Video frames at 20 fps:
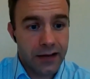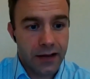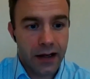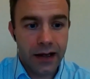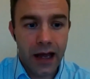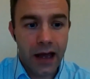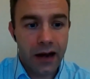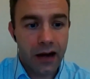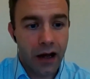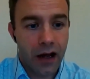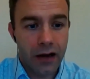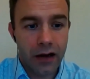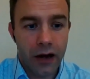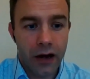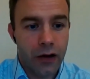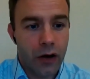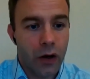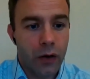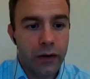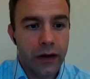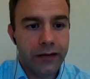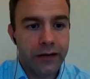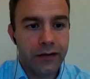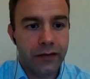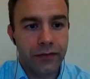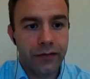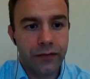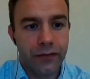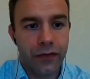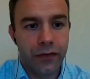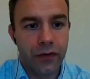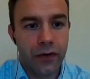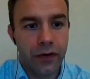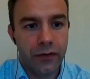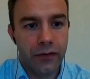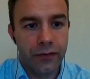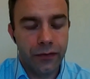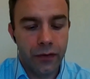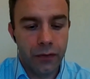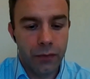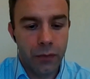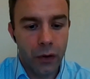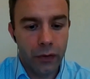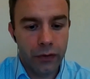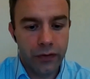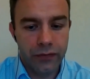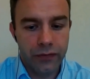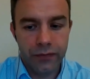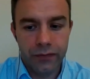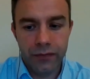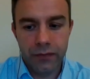Again, I know this for most